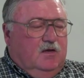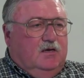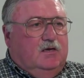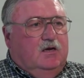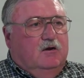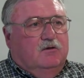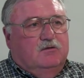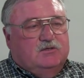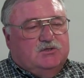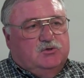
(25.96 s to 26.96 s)
And here,
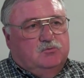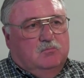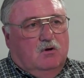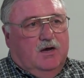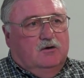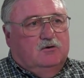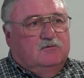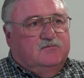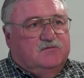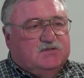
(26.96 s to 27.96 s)
this new
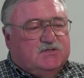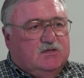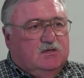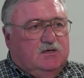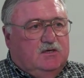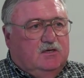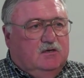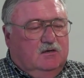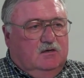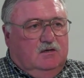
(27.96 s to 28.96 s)
modern facility
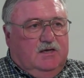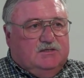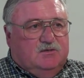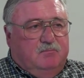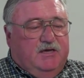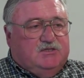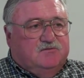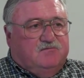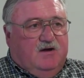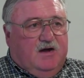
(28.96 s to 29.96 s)
has a
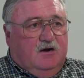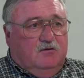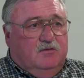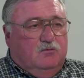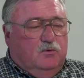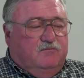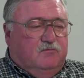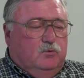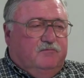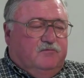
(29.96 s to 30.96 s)
major fire that we
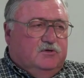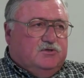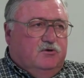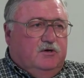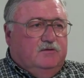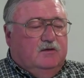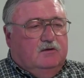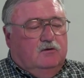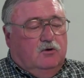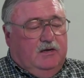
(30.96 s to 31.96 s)
f were first hearing that,
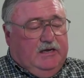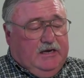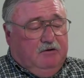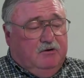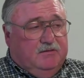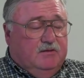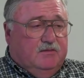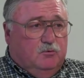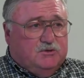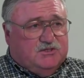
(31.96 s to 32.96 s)
hearing
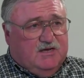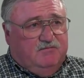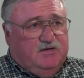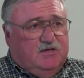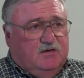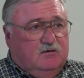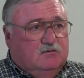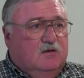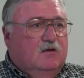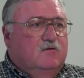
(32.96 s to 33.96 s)
that there were seven
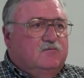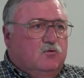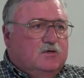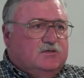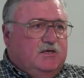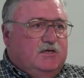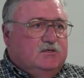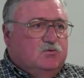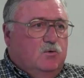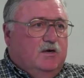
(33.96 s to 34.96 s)
killed,
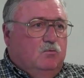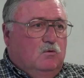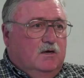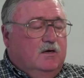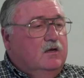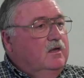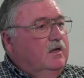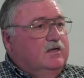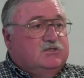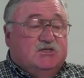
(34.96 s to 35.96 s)
fourteen, twenty-one,
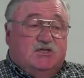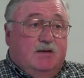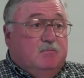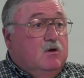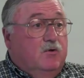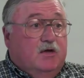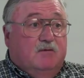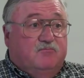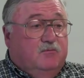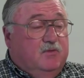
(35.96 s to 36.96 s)
and it just kept going
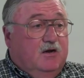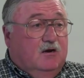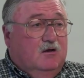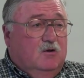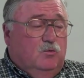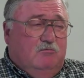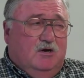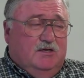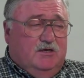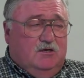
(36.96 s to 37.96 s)
up from there. We
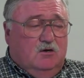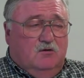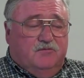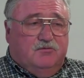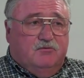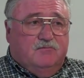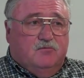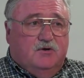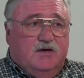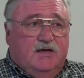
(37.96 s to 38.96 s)
really didn't know for three or
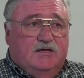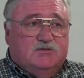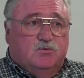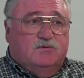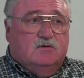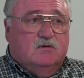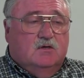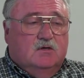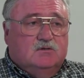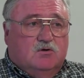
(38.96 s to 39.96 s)
four days what the
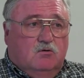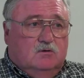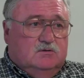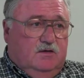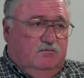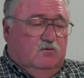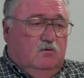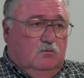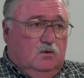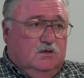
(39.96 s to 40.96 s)
total death
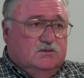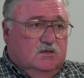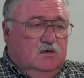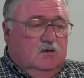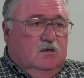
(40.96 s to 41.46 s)
toll was,